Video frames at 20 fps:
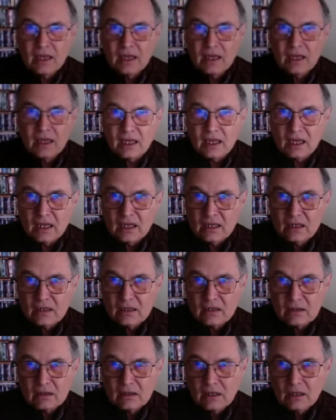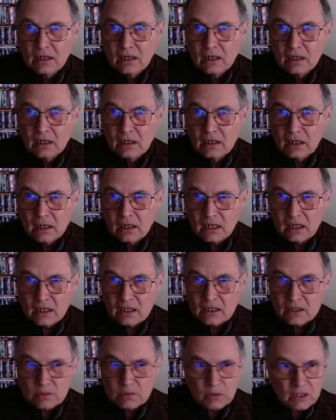And I
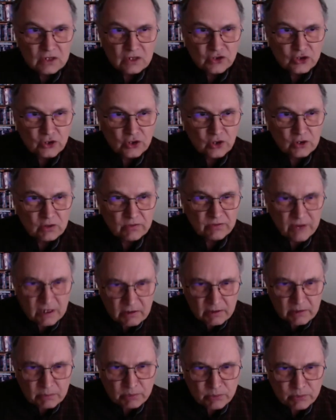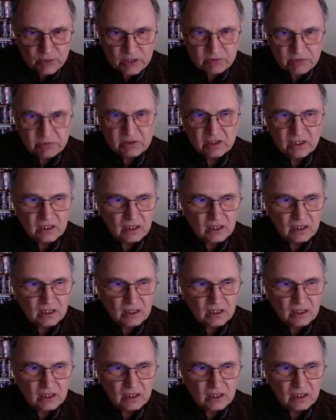just wanted to show you very briefly,